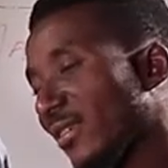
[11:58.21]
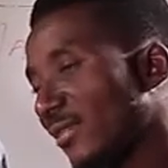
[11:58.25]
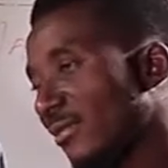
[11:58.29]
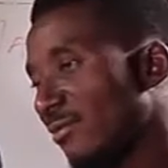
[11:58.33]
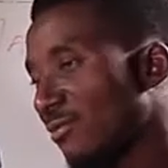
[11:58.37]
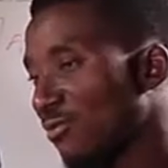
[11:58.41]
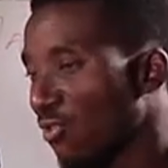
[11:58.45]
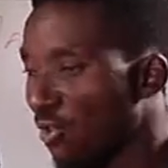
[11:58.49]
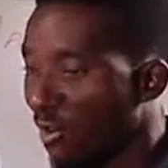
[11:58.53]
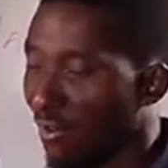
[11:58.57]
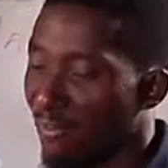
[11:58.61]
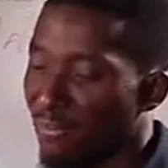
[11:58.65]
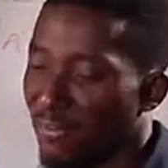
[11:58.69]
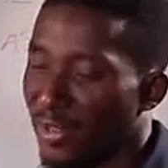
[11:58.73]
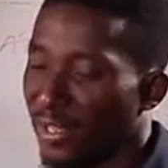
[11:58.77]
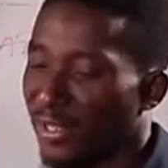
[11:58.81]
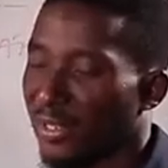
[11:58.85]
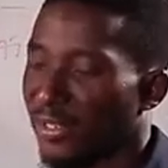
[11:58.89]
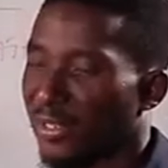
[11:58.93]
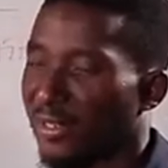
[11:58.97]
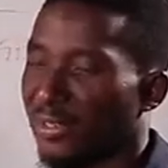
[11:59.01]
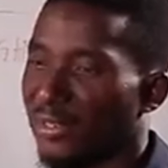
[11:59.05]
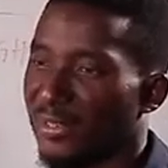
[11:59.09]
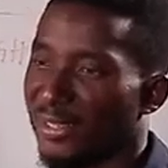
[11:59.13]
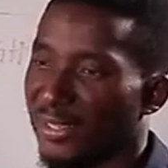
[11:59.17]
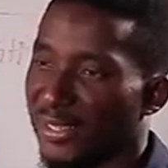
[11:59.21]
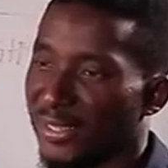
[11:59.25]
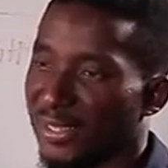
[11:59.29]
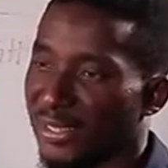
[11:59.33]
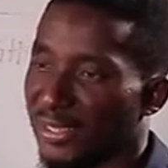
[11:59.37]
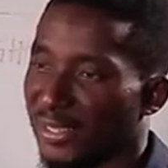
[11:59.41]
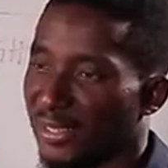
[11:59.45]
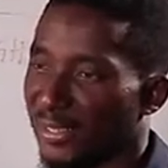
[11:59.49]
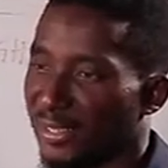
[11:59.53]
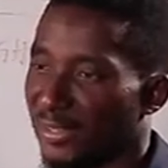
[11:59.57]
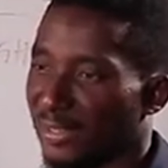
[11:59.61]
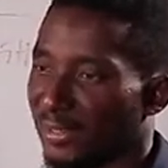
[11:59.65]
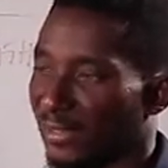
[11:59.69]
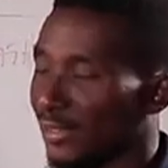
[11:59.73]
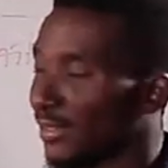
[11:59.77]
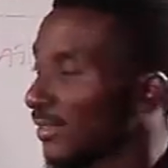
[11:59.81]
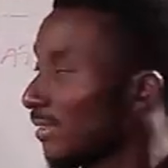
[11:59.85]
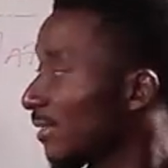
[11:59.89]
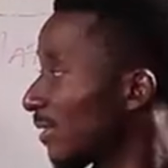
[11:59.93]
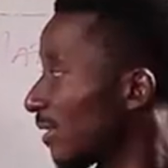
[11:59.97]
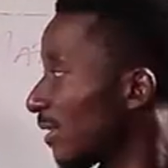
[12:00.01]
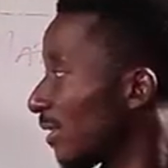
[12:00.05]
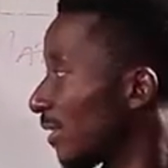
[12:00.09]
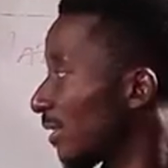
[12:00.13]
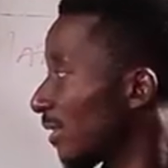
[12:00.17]
19y over 19,
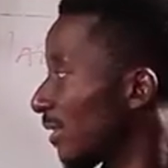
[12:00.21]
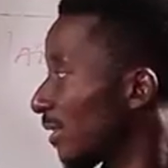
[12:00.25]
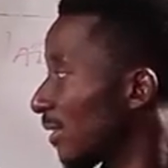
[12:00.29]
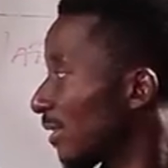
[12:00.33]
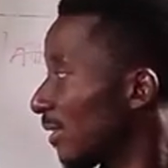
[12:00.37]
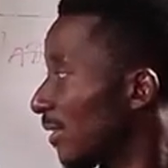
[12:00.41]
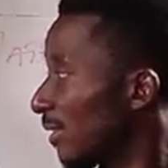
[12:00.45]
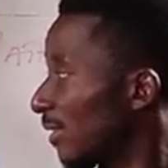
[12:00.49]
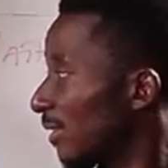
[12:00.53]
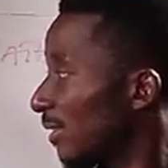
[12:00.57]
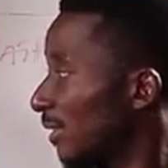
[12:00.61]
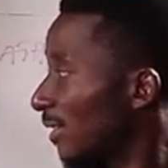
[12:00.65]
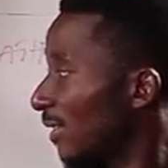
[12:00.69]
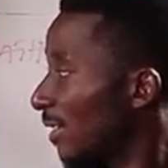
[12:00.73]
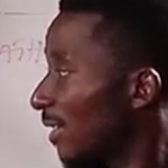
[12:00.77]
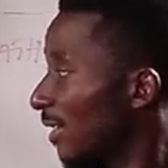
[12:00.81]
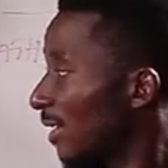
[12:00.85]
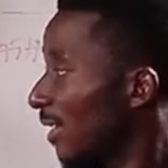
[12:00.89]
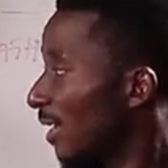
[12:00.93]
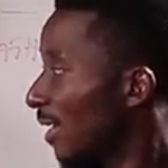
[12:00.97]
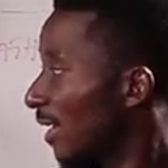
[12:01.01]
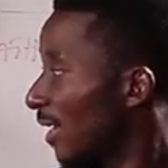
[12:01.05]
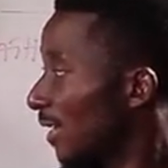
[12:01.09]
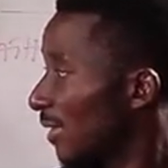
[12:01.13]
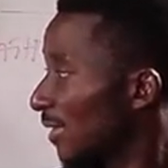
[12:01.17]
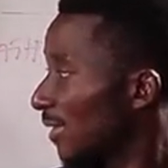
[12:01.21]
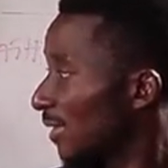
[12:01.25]
and of course,